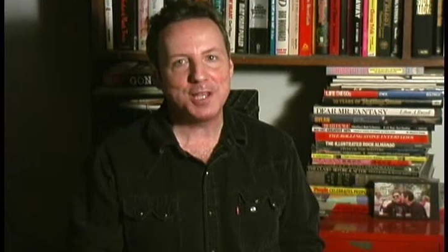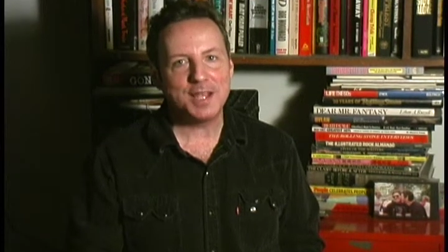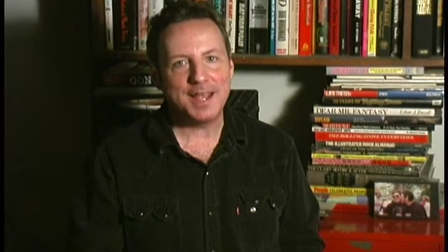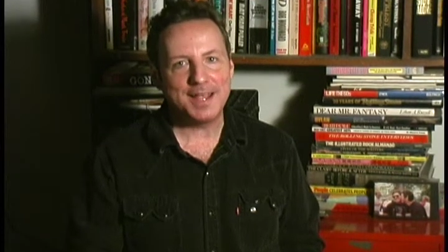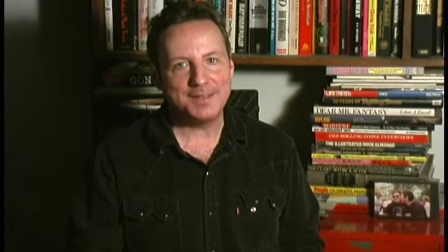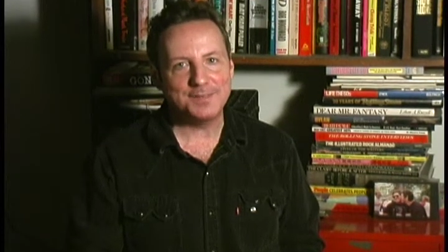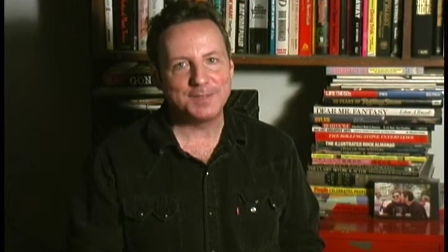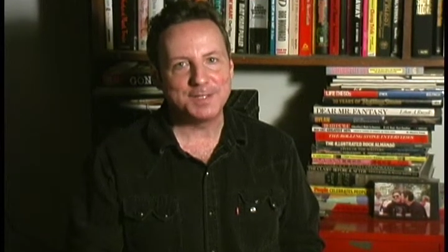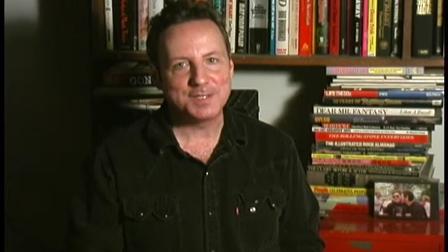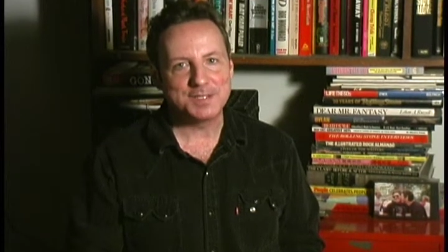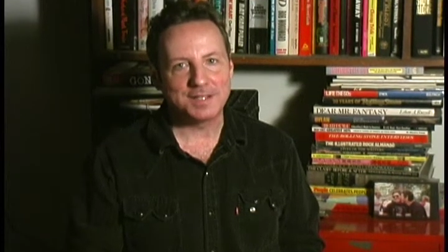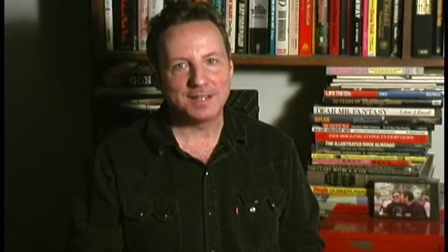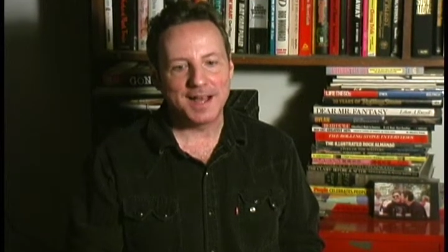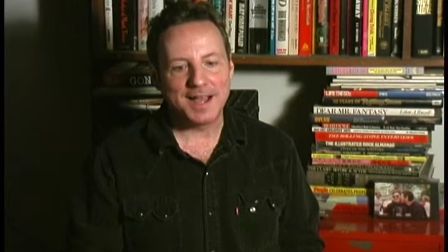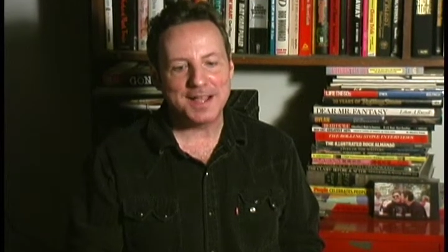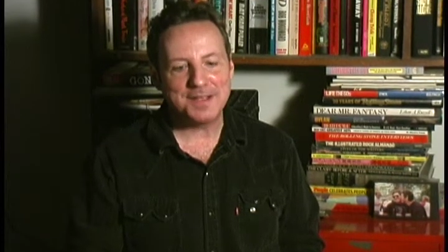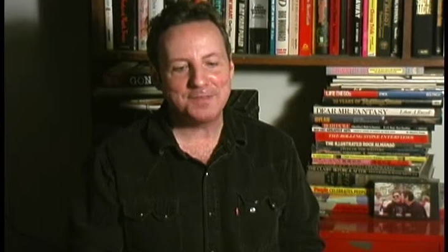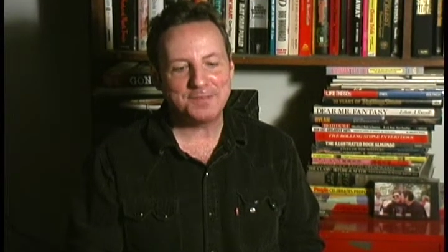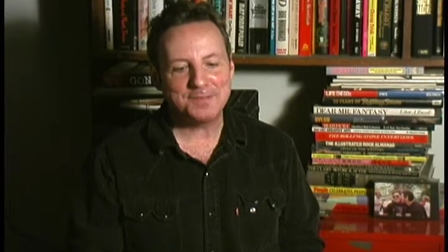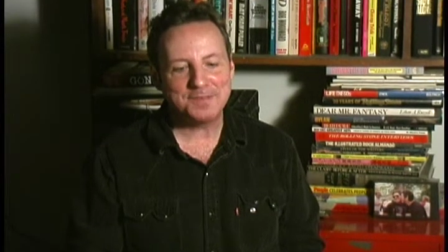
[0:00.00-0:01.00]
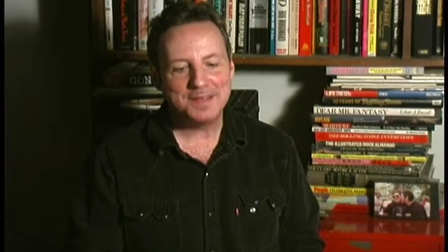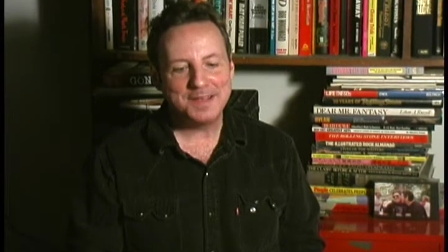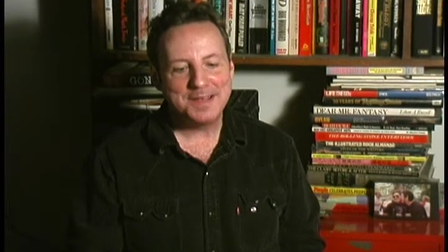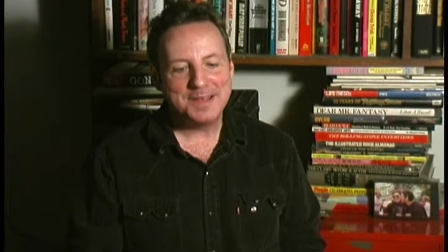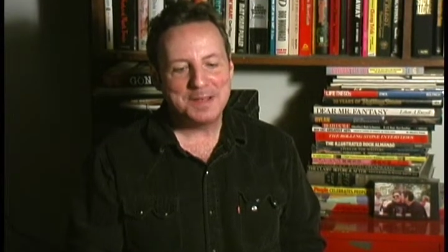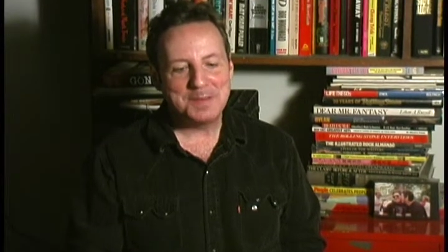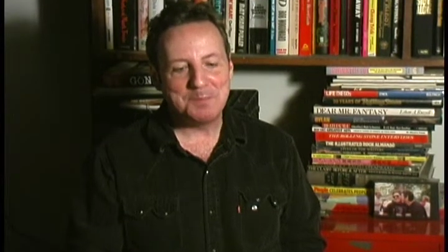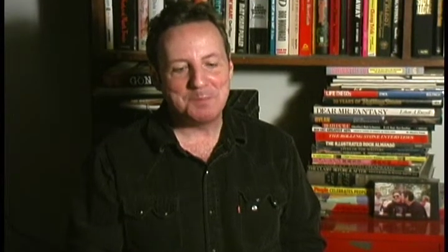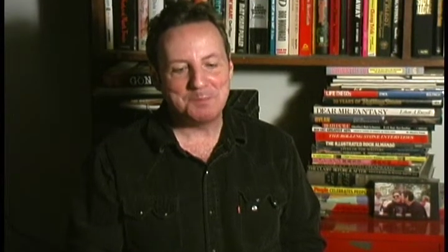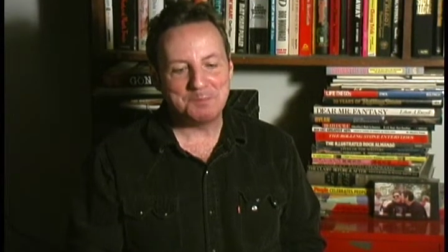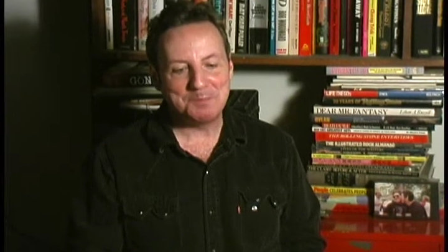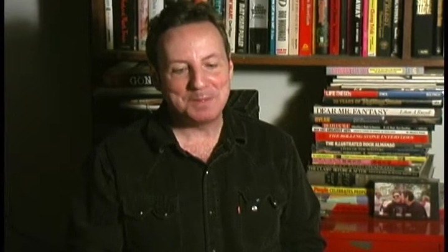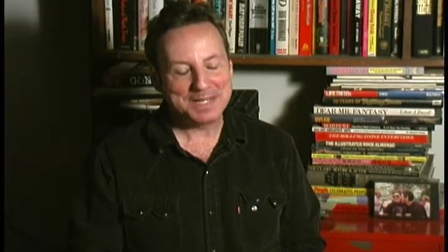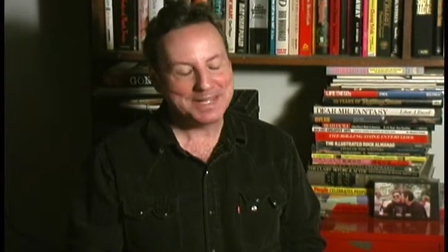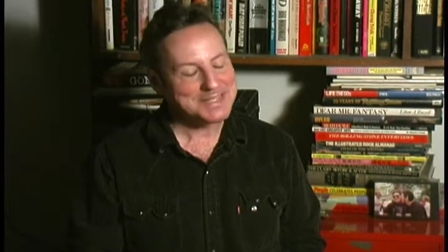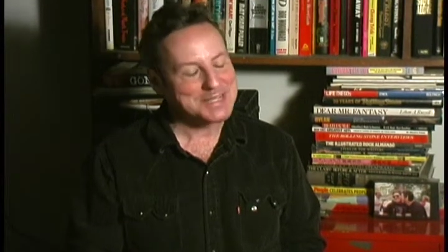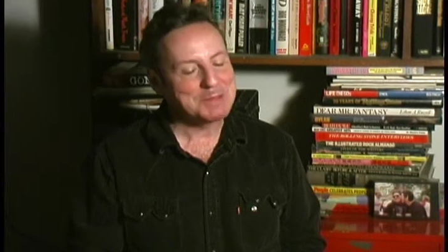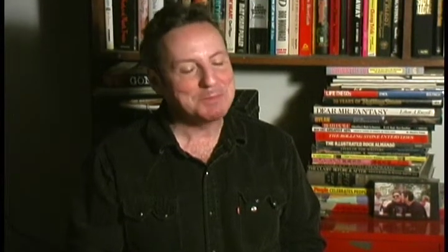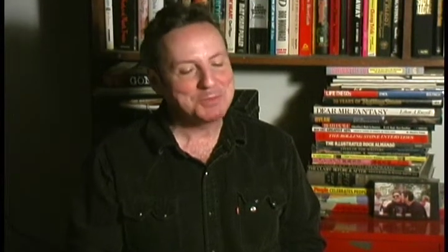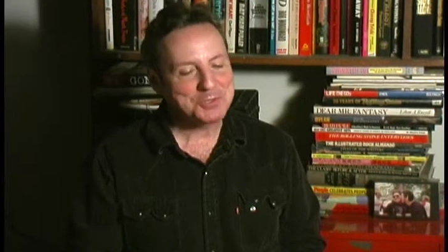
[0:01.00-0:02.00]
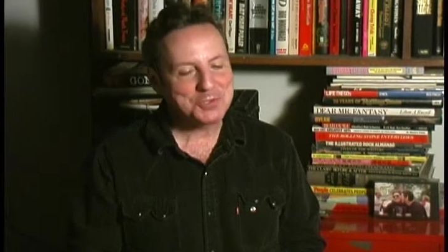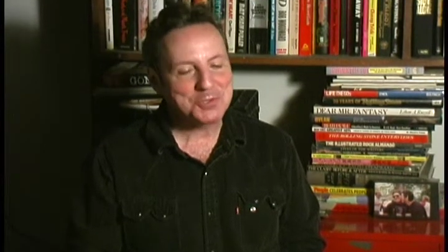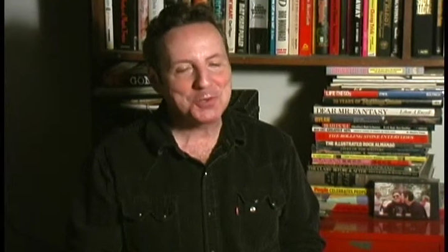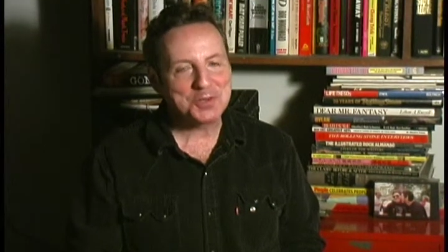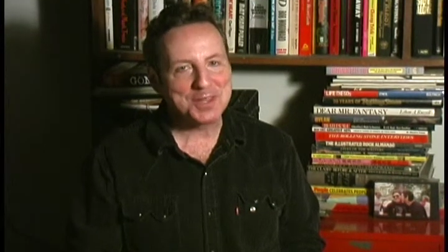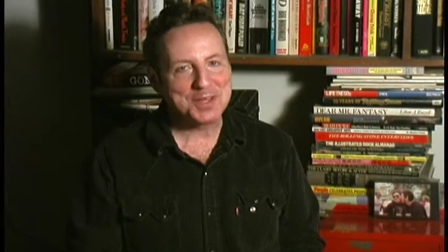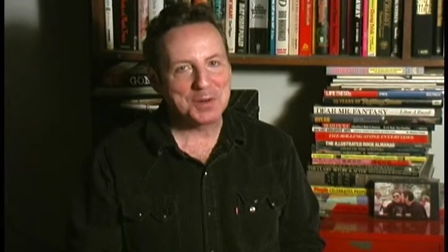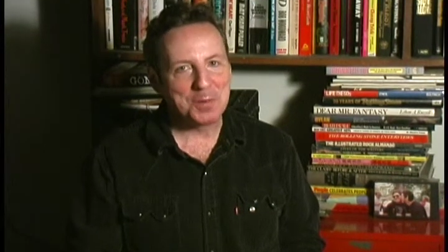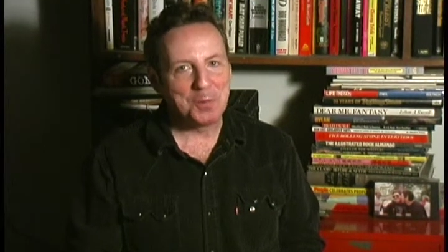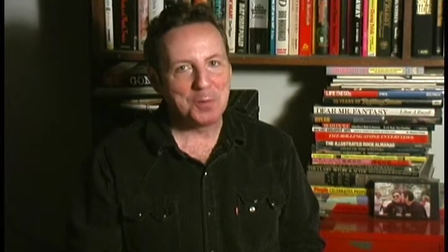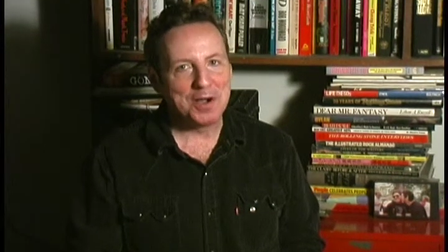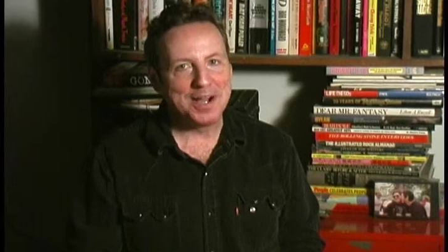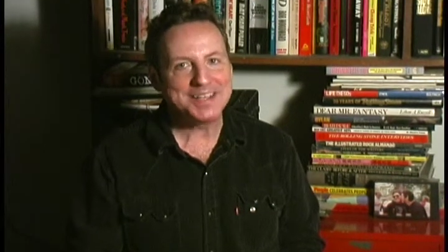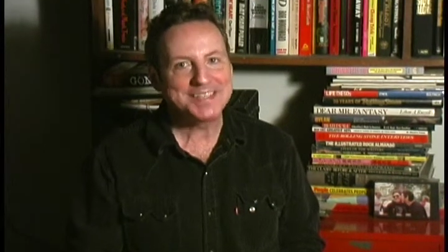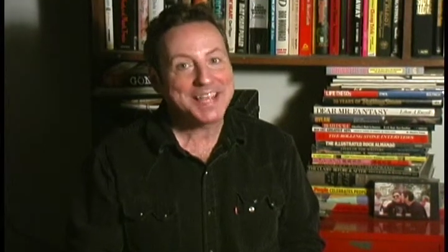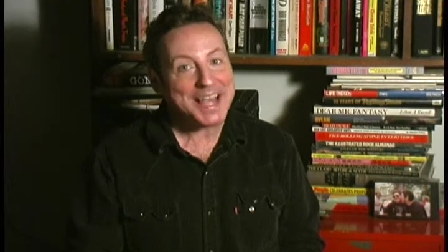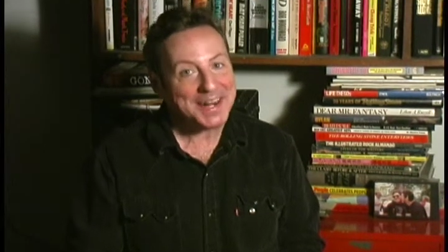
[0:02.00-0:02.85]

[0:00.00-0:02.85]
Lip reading: Haven's life because I'm sure that it was.